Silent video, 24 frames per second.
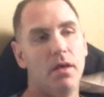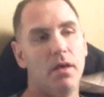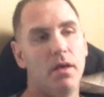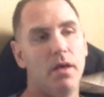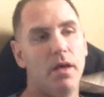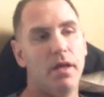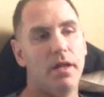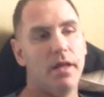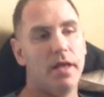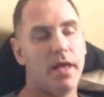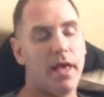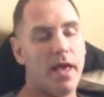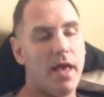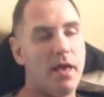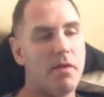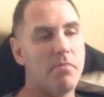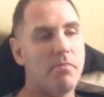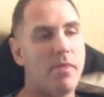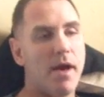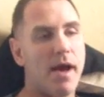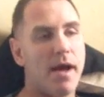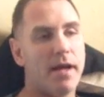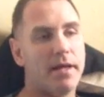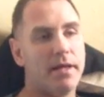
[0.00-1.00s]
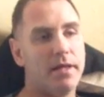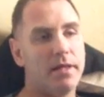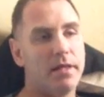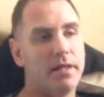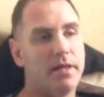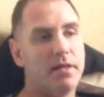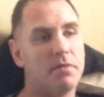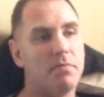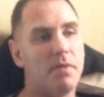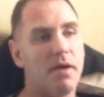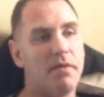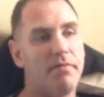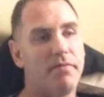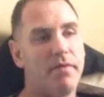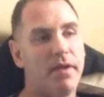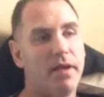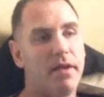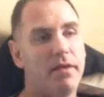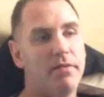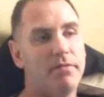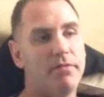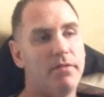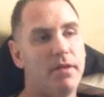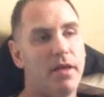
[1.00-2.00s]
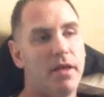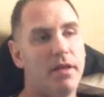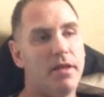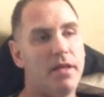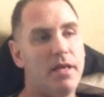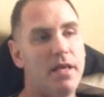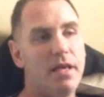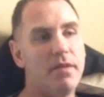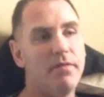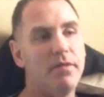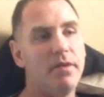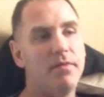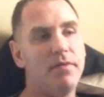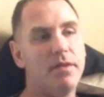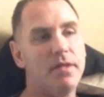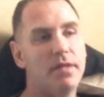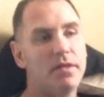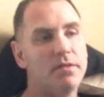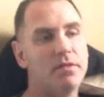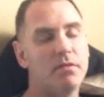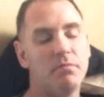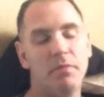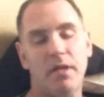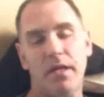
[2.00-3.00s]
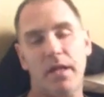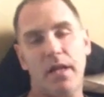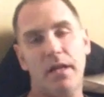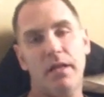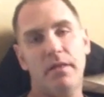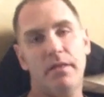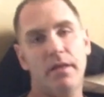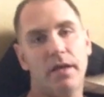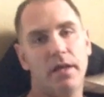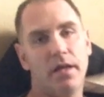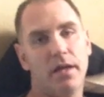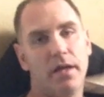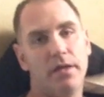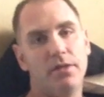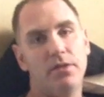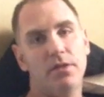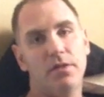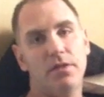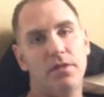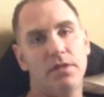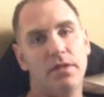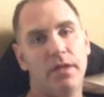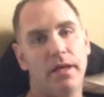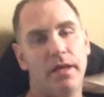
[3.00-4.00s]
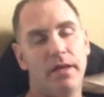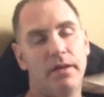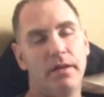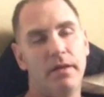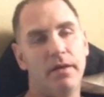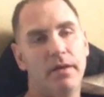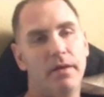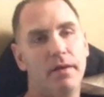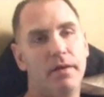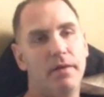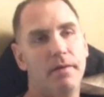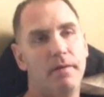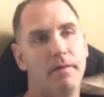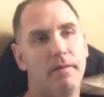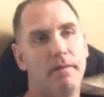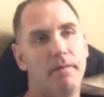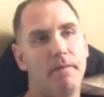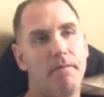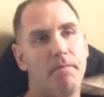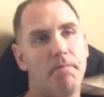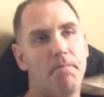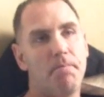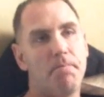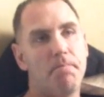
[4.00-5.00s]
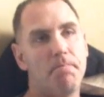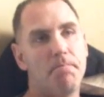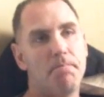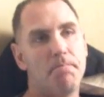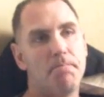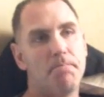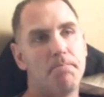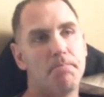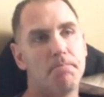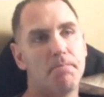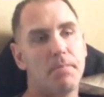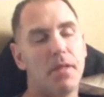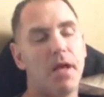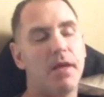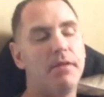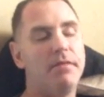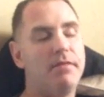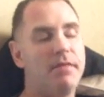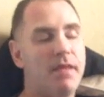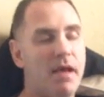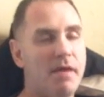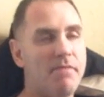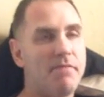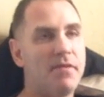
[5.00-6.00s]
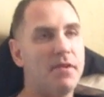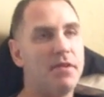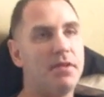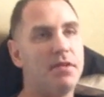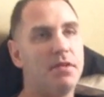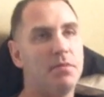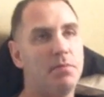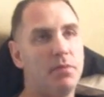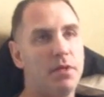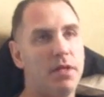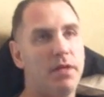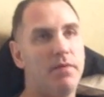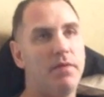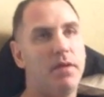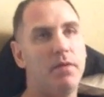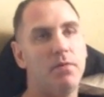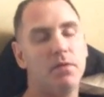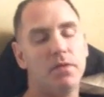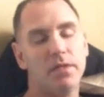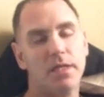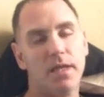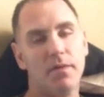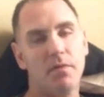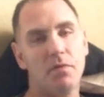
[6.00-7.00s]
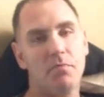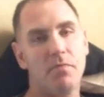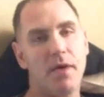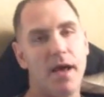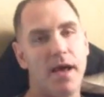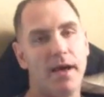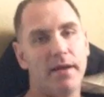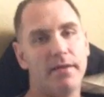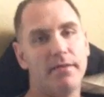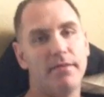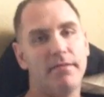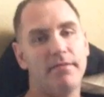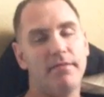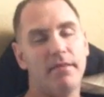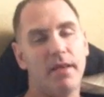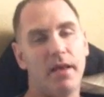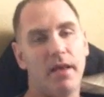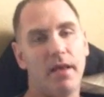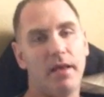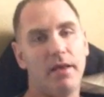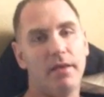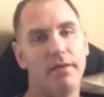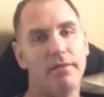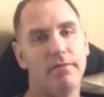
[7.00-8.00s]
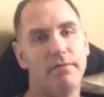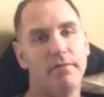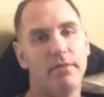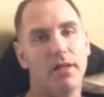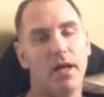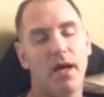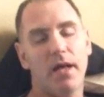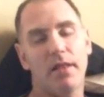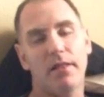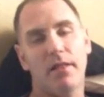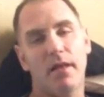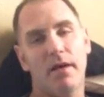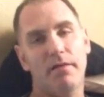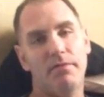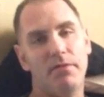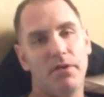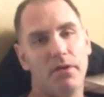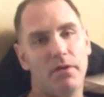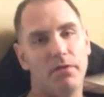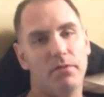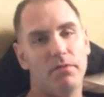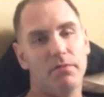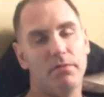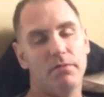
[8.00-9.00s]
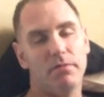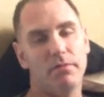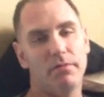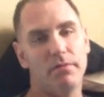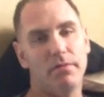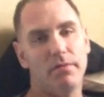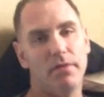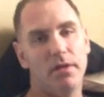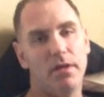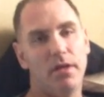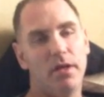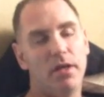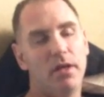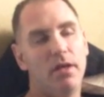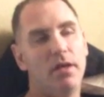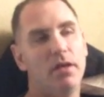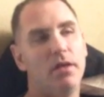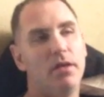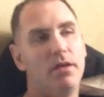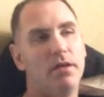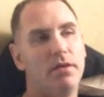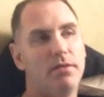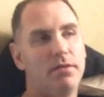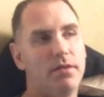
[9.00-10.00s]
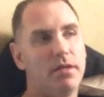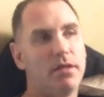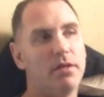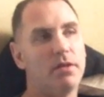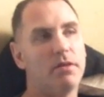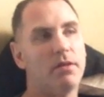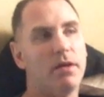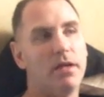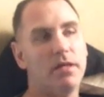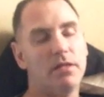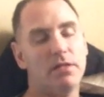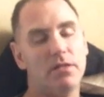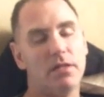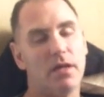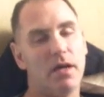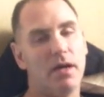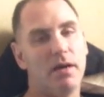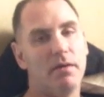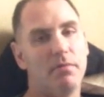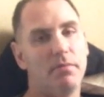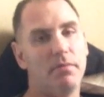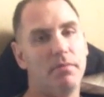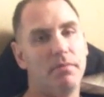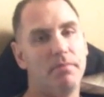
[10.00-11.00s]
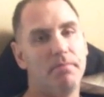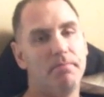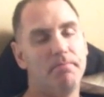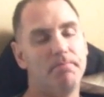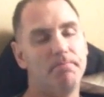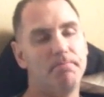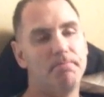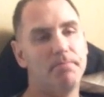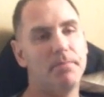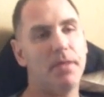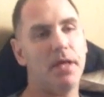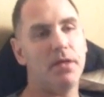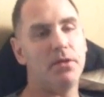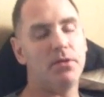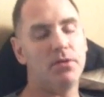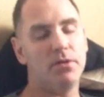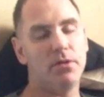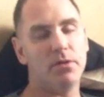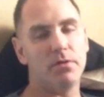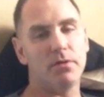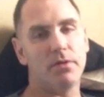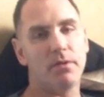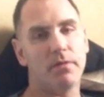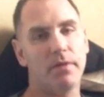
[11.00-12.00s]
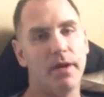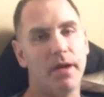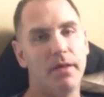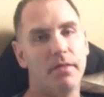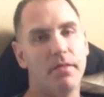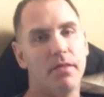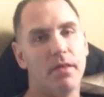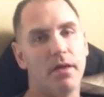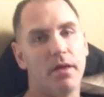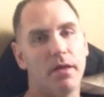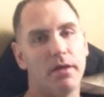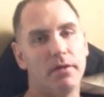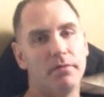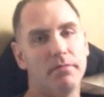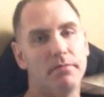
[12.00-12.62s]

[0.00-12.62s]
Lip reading: And he came back and he licked my face. And even if it doesn't mean anything that I just said, I definitely believe he was coming back to say, I love you. You did a great job, and you're doing the right thing.